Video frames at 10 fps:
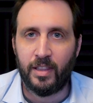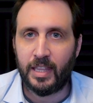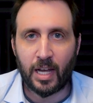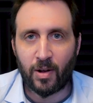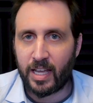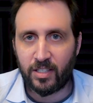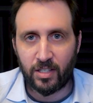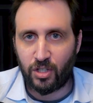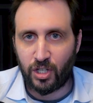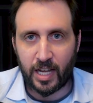There
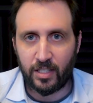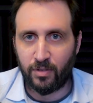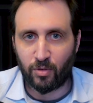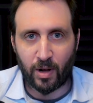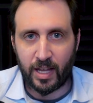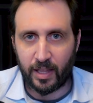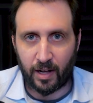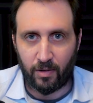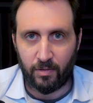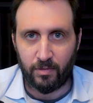isn't shades of gray
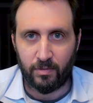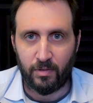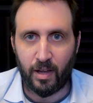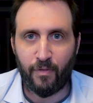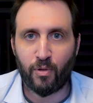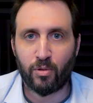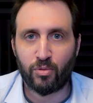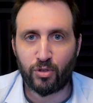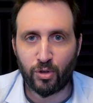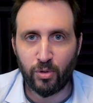there. If we're
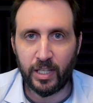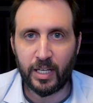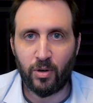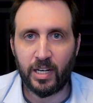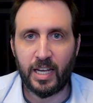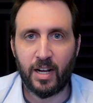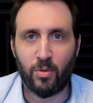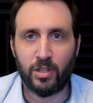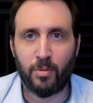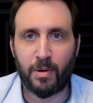truly going to hear
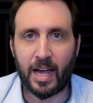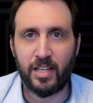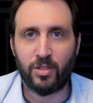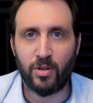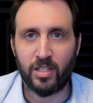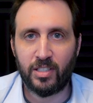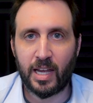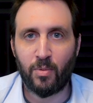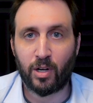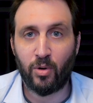what the body's going to
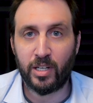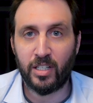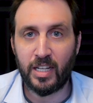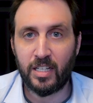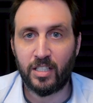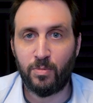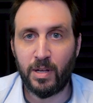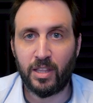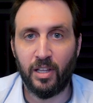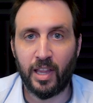say, we're going to need to
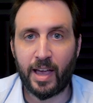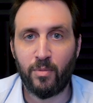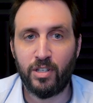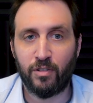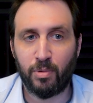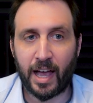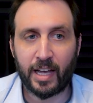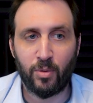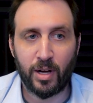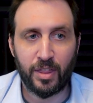speak the language of black
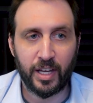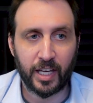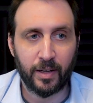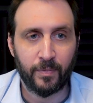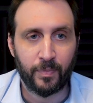and white thinking.